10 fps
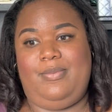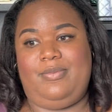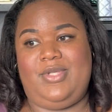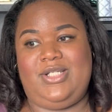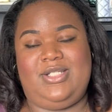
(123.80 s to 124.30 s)

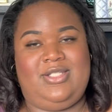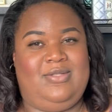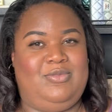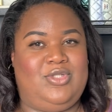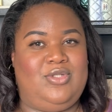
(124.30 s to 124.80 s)
it just
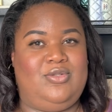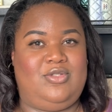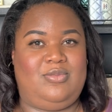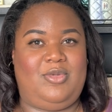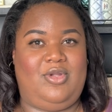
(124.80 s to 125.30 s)
seemed too
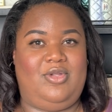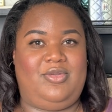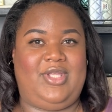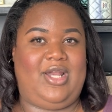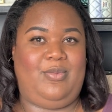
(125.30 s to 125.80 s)

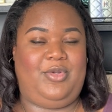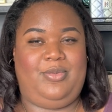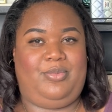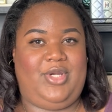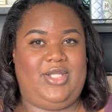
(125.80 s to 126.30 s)
small. Then I
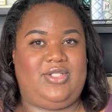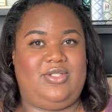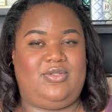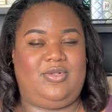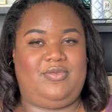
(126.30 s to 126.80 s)
wouldn't bring it
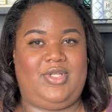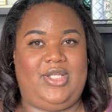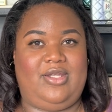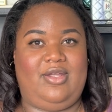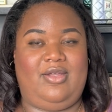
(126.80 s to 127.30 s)
to sort of
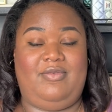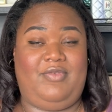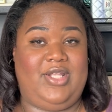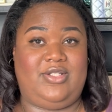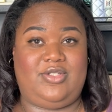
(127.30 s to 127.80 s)
like
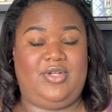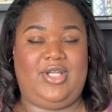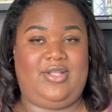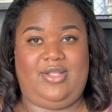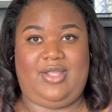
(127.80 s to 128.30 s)
events or
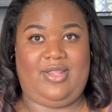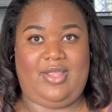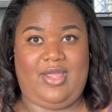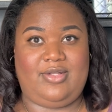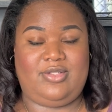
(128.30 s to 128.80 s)
anything like
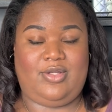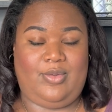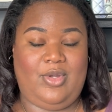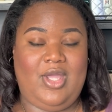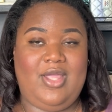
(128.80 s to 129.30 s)
that. So
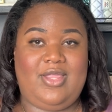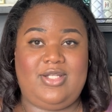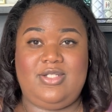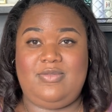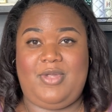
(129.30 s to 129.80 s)

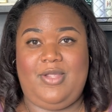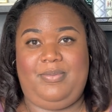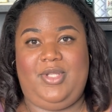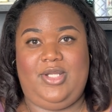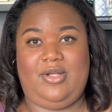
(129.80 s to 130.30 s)
that's just my
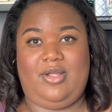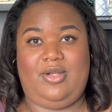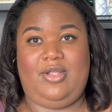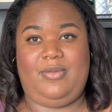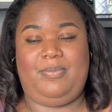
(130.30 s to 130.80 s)
opinion
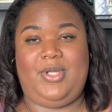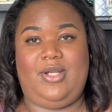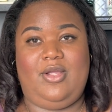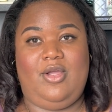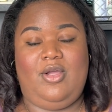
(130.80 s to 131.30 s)
on it.
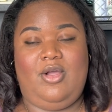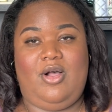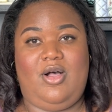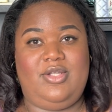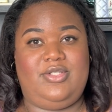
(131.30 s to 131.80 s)
But
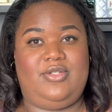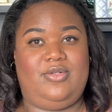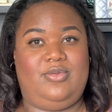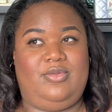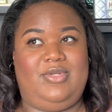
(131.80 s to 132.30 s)

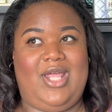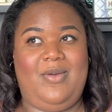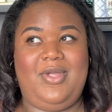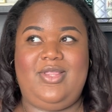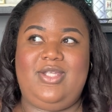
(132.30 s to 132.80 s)
also
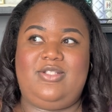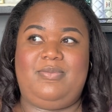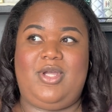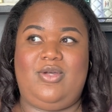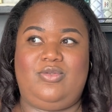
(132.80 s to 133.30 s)
now I think it's
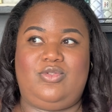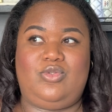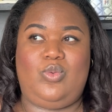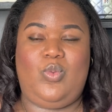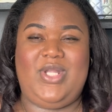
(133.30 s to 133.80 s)

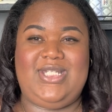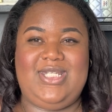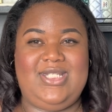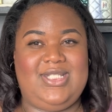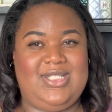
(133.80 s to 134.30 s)
about
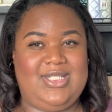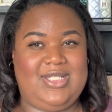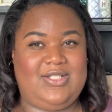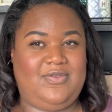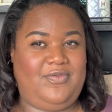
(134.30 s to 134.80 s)

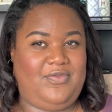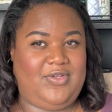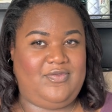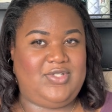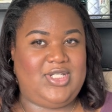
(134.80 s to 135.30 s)

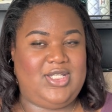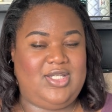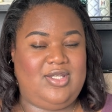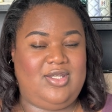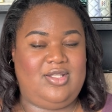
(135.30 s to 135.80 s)

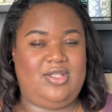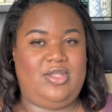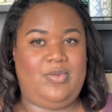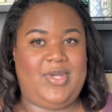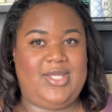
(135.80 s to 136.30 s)
$26.50 in the
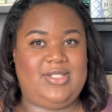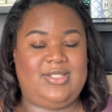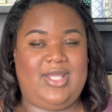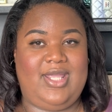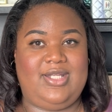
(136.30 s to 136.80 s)

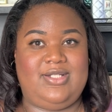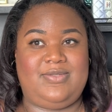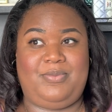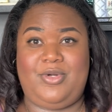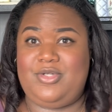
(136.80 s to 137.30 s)
US,
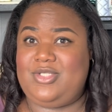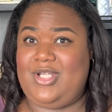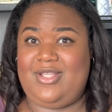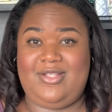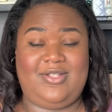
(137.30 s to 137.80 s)
and
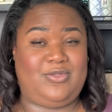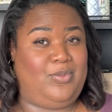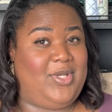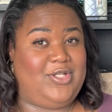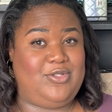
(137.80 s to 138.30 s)
personally I think that's
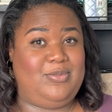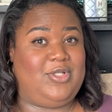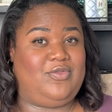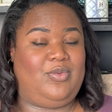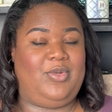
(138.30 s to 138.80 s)
way too
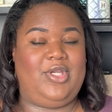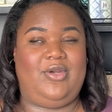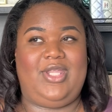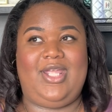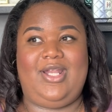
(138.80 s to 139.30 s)
much for what
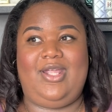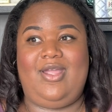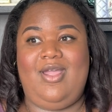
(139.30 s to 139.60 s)
you're getting.